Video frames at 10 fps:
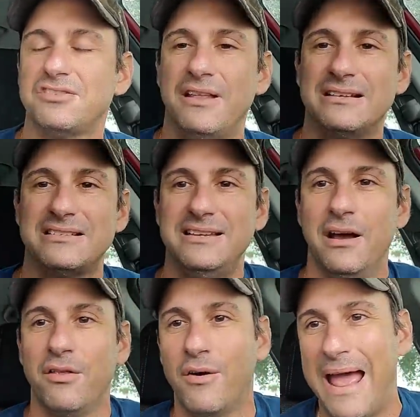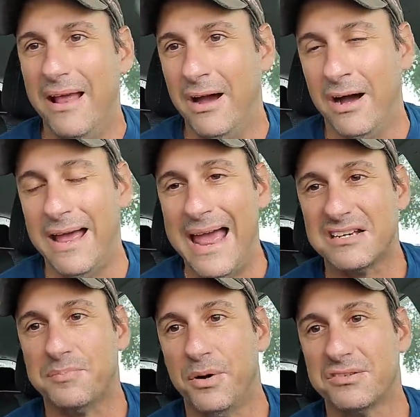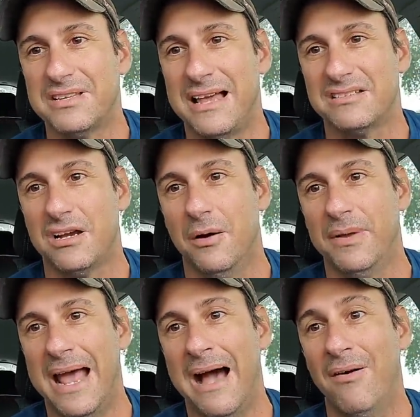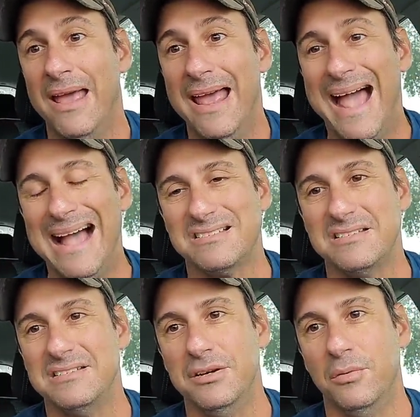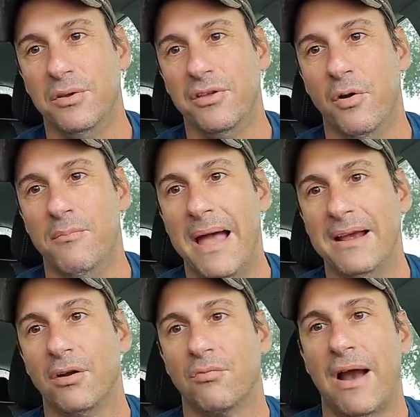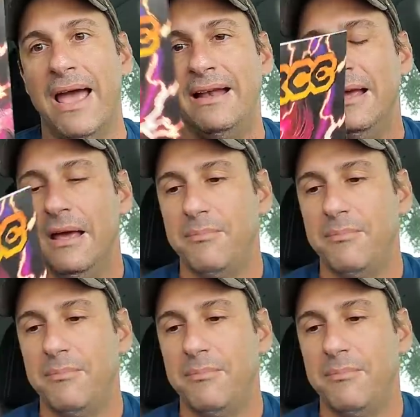So, that's the other X-Books that's coming out. Has to deal with Omega Red.